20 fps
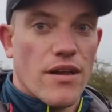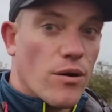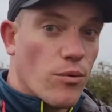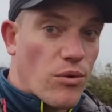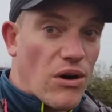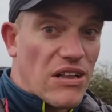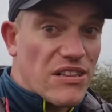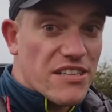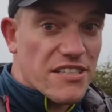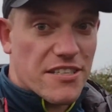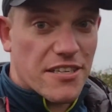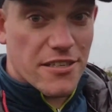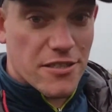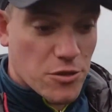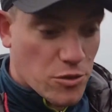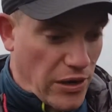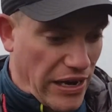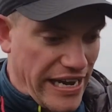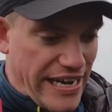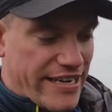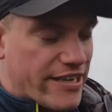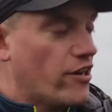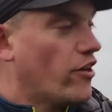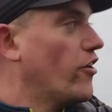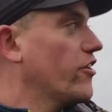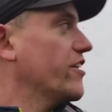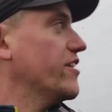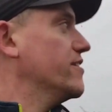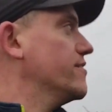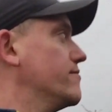Well, this is quite
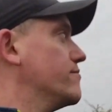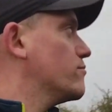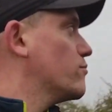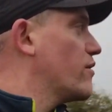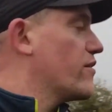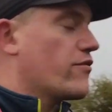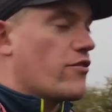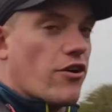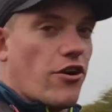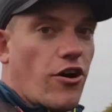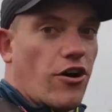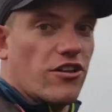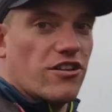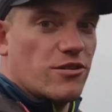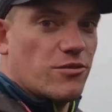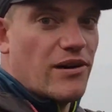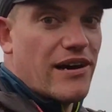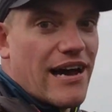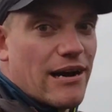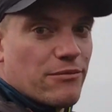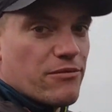annoying. We've got all the way,